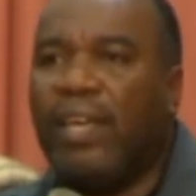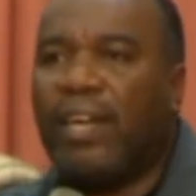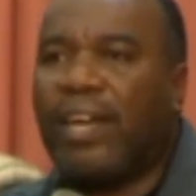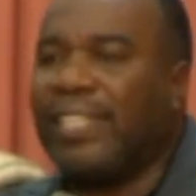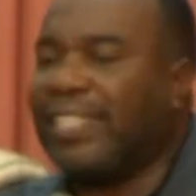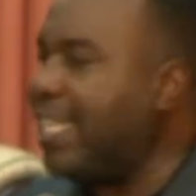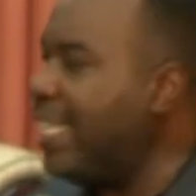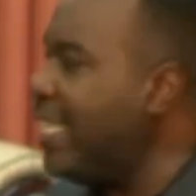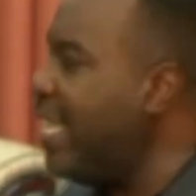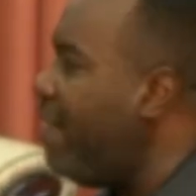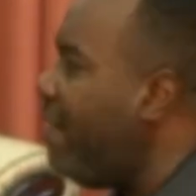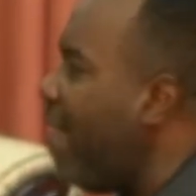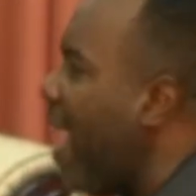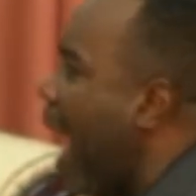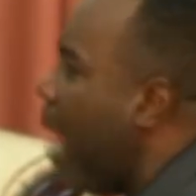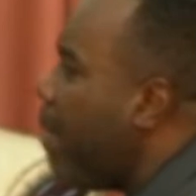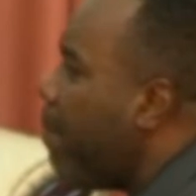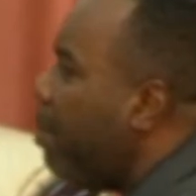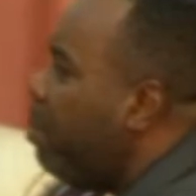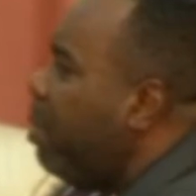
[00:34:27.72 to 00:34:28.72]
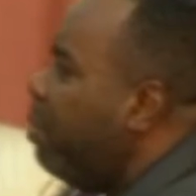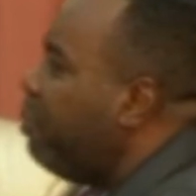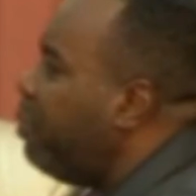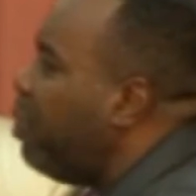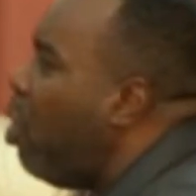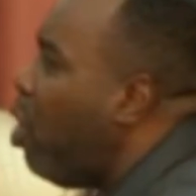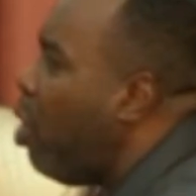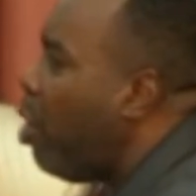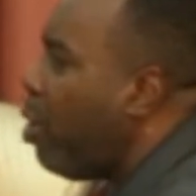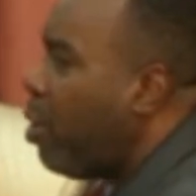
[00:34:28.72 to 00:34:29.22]
because it never happened
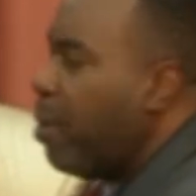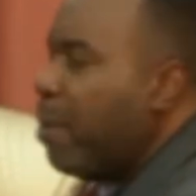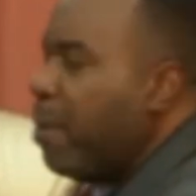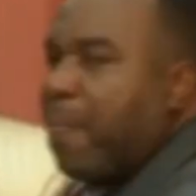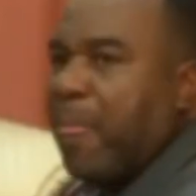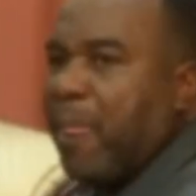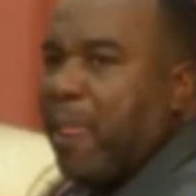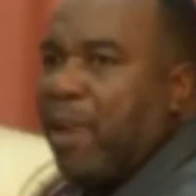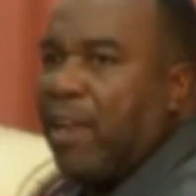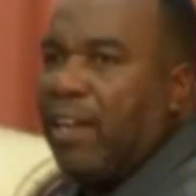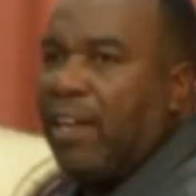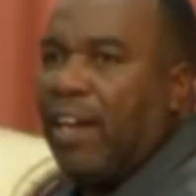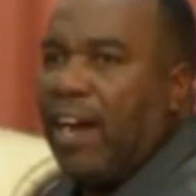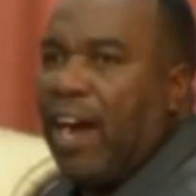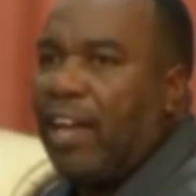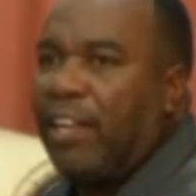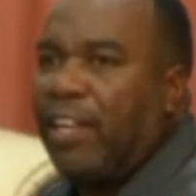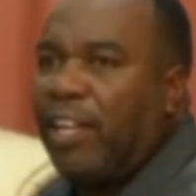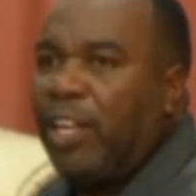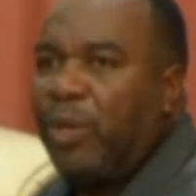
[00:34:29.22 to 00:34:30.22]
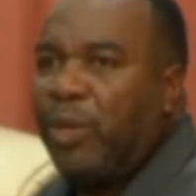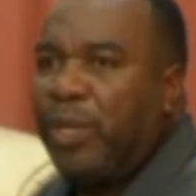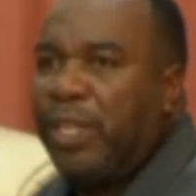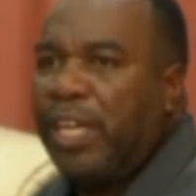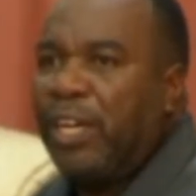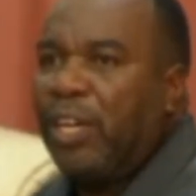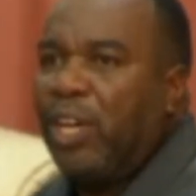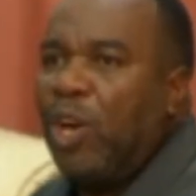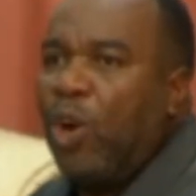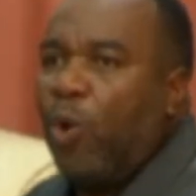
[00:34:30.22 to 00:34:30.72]
before.
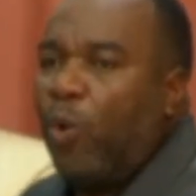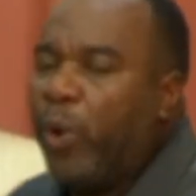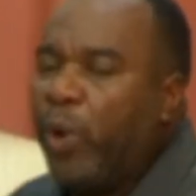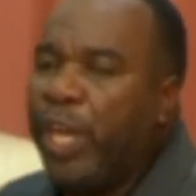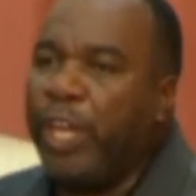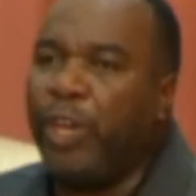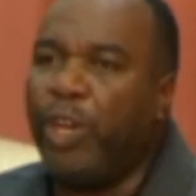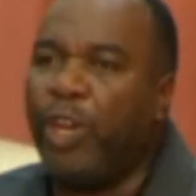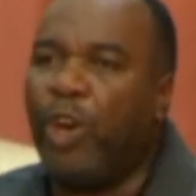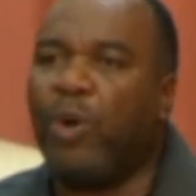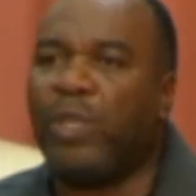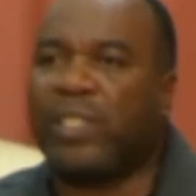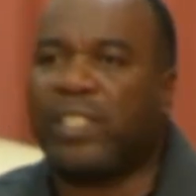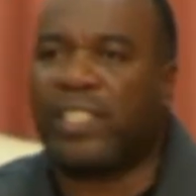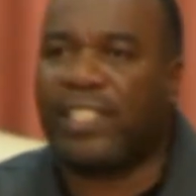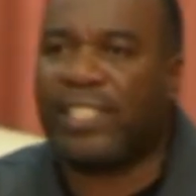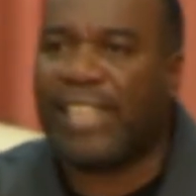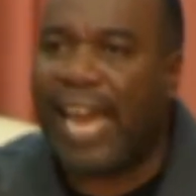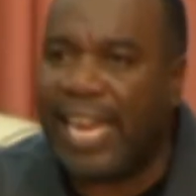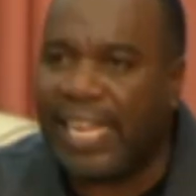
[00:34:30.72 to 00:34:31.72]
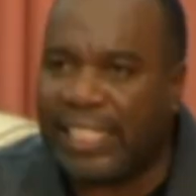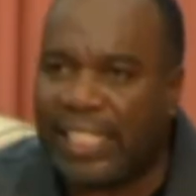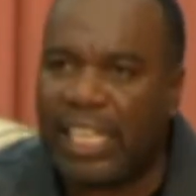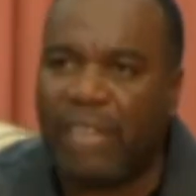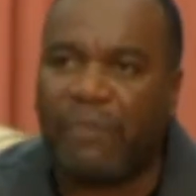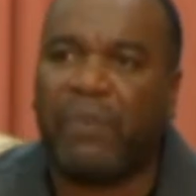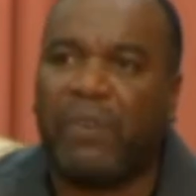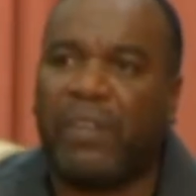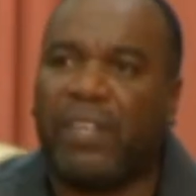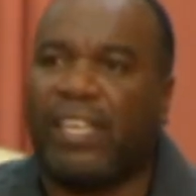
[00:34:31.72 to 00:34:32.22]
Hallelujah. We know
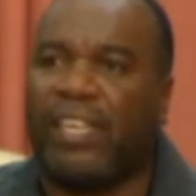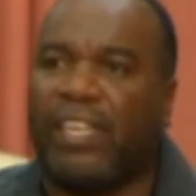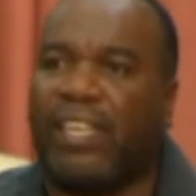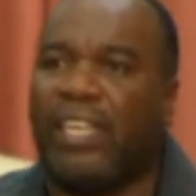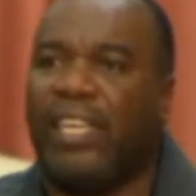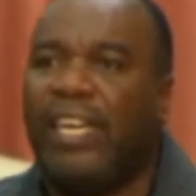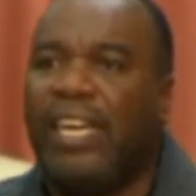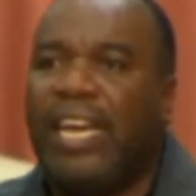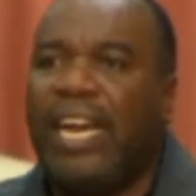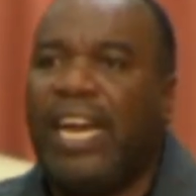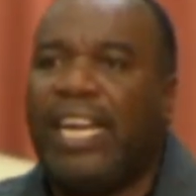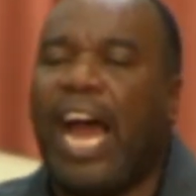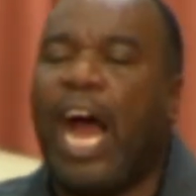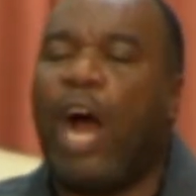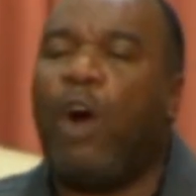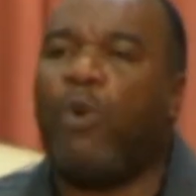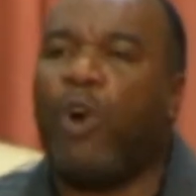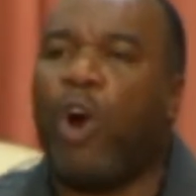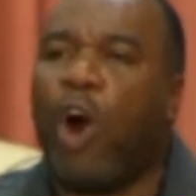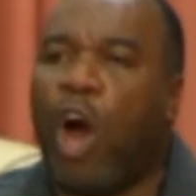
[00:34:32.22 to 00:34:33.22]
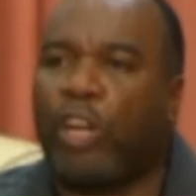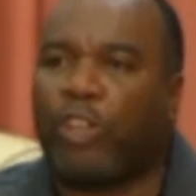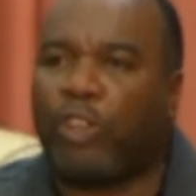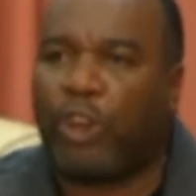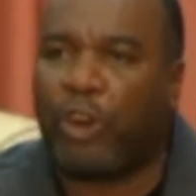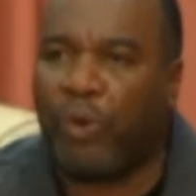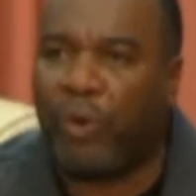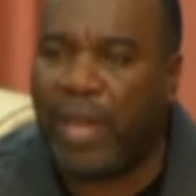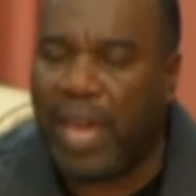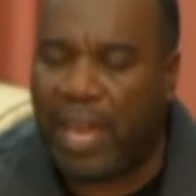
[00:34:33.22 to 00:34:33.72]
scientifically and how God
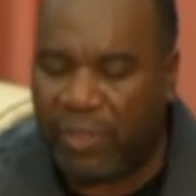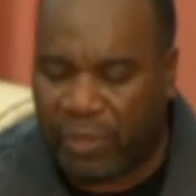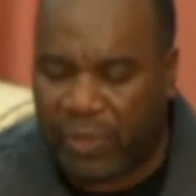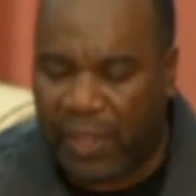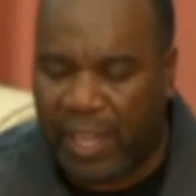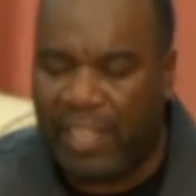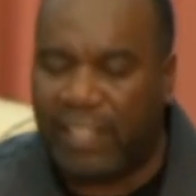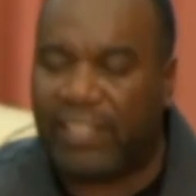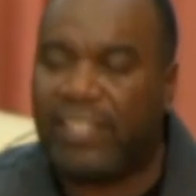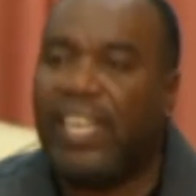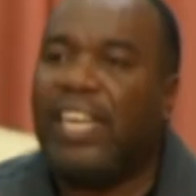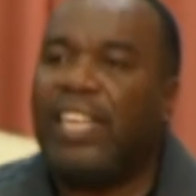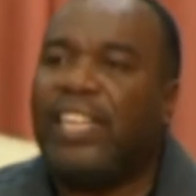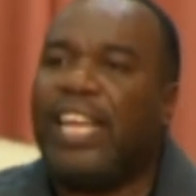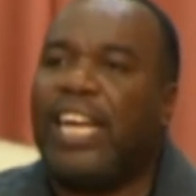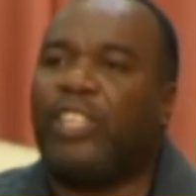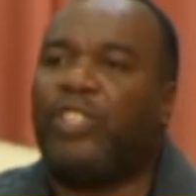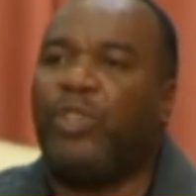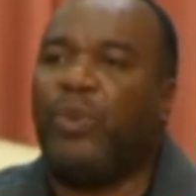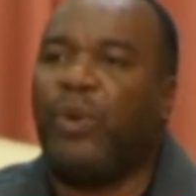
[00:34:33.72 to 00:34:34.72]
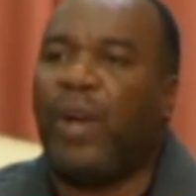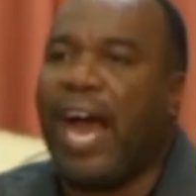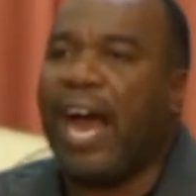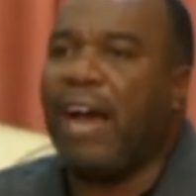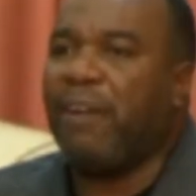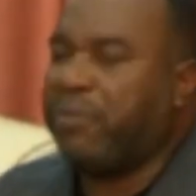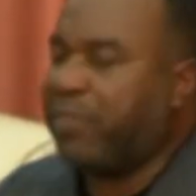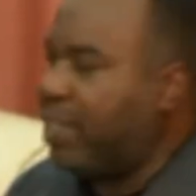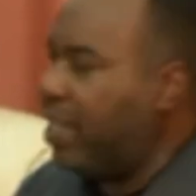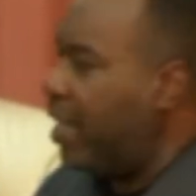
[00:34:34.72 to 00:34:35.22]
creates things that you
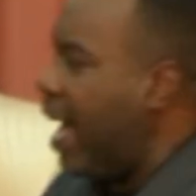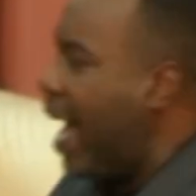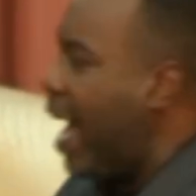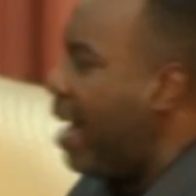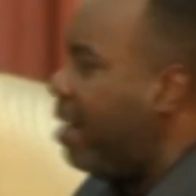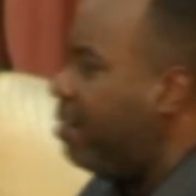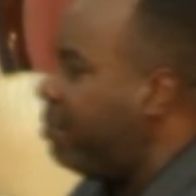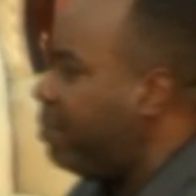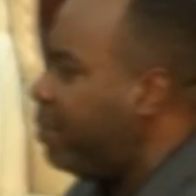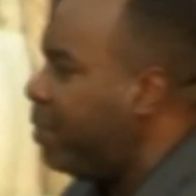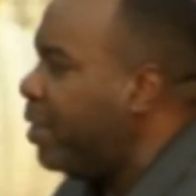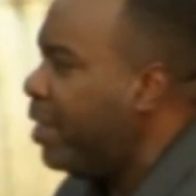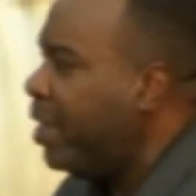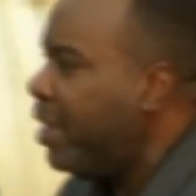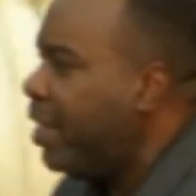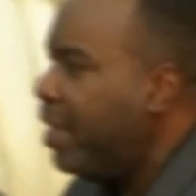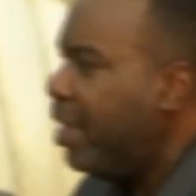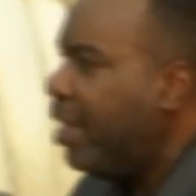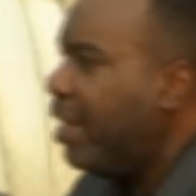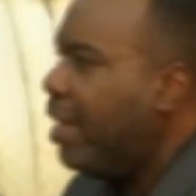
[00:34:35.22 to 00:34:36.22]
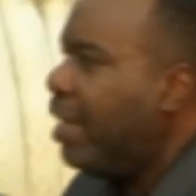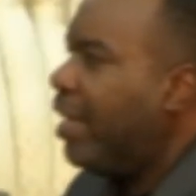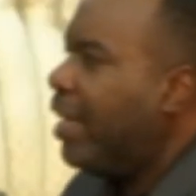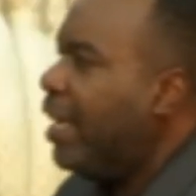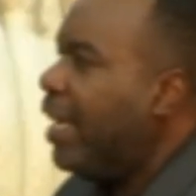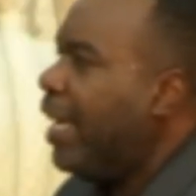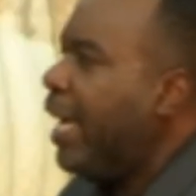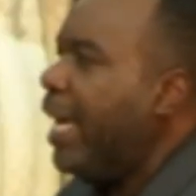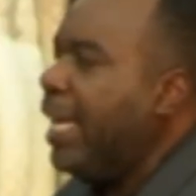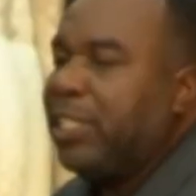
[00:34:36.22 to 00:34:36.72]
have to have
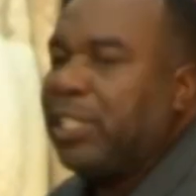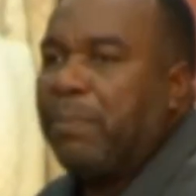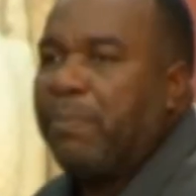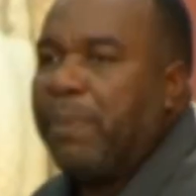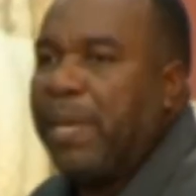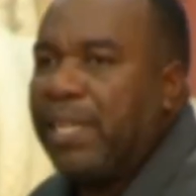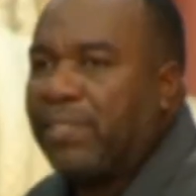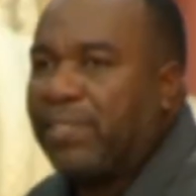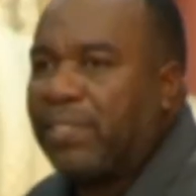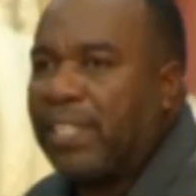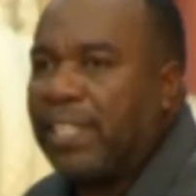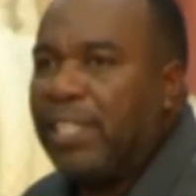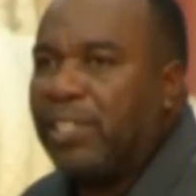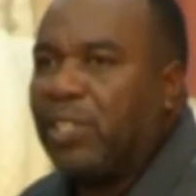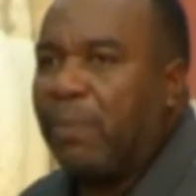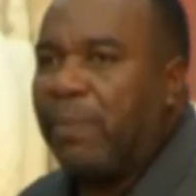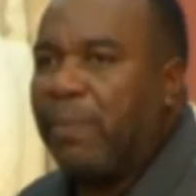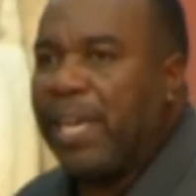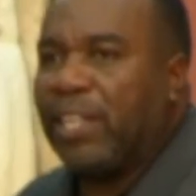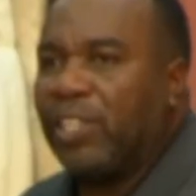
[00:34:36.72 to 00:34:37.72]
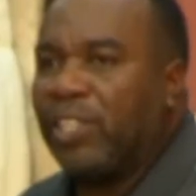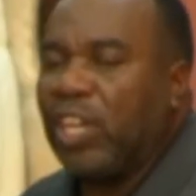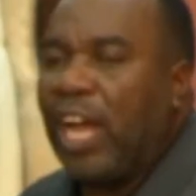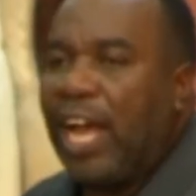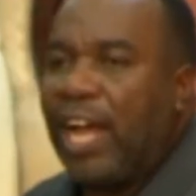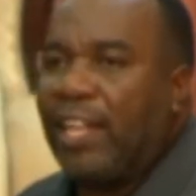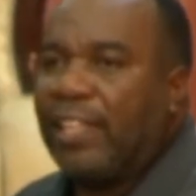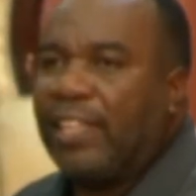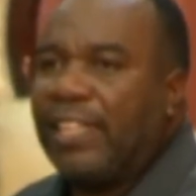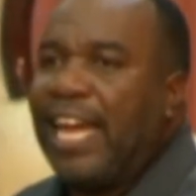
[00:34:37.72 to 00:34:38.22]
intimacy to make a
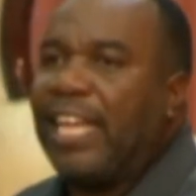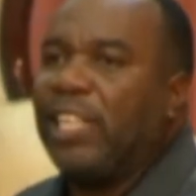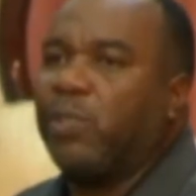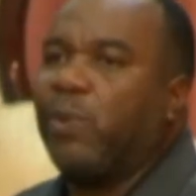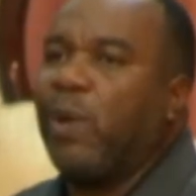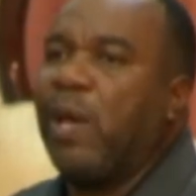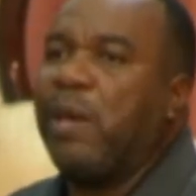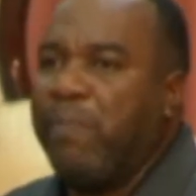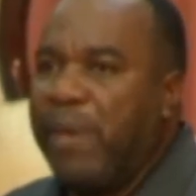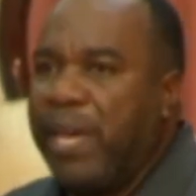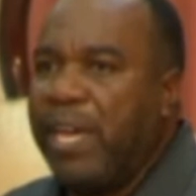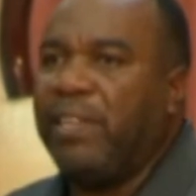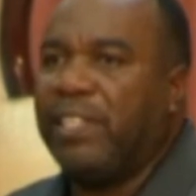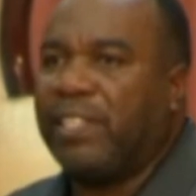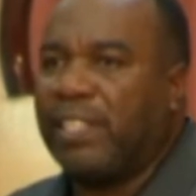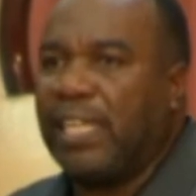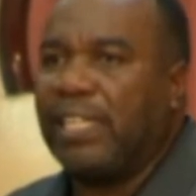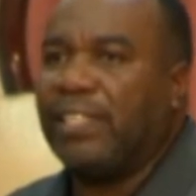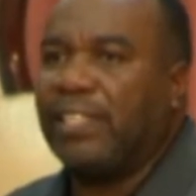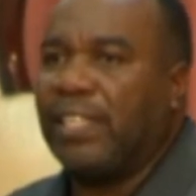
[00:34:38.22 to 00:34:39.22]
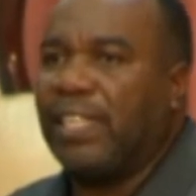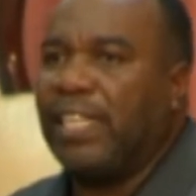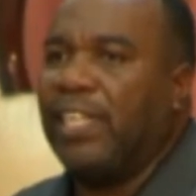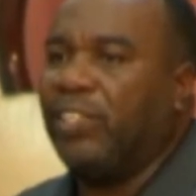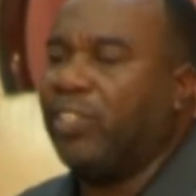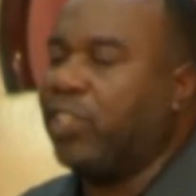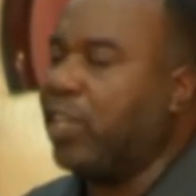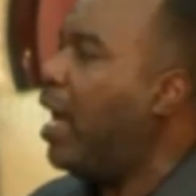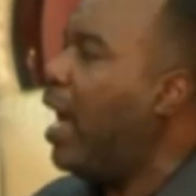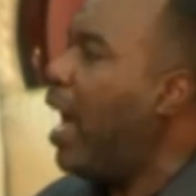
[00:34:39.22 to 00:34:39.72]
child. That's why Mary said to the
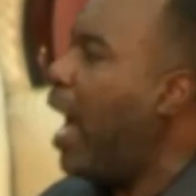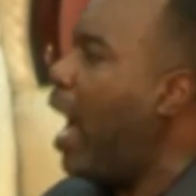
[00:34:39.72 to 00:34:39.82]
angel,